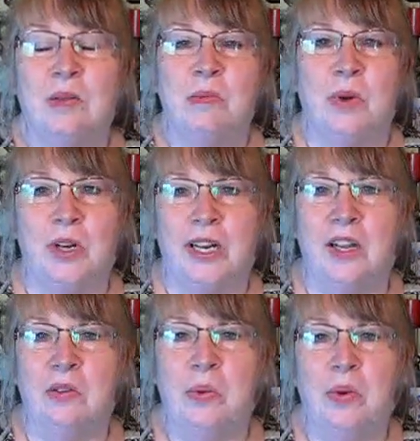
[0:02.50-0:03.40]
Morning
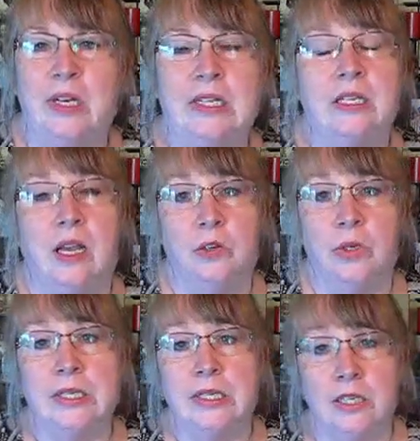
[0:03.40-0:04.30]
everyone, it's Audrey,
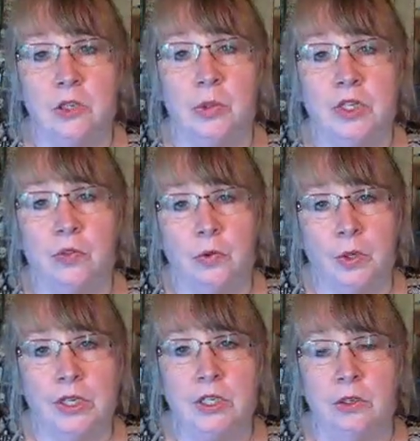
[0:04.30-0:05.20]

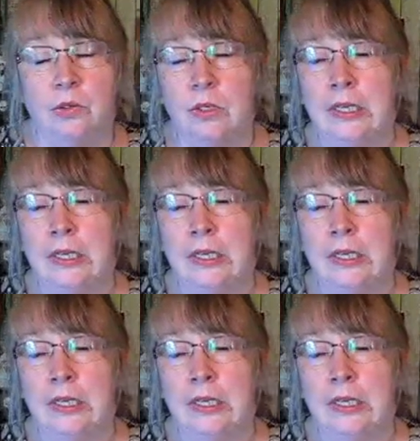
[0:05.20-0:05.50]
Stitchywitch42.